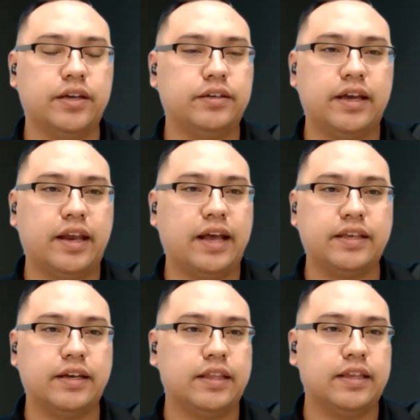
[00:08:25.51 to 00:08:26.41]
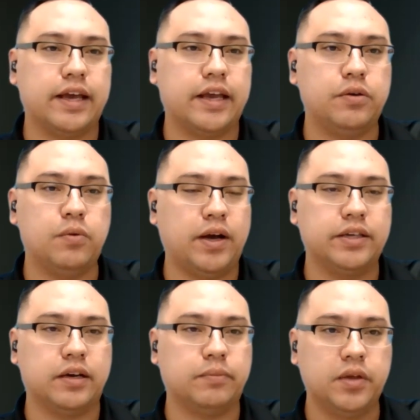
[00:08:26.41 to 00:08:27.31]
And, and at the end of the day, you
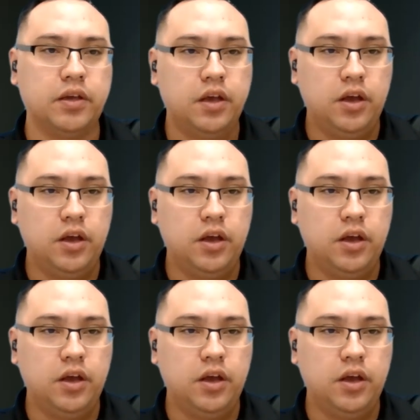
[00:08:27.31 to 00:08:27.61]
wind up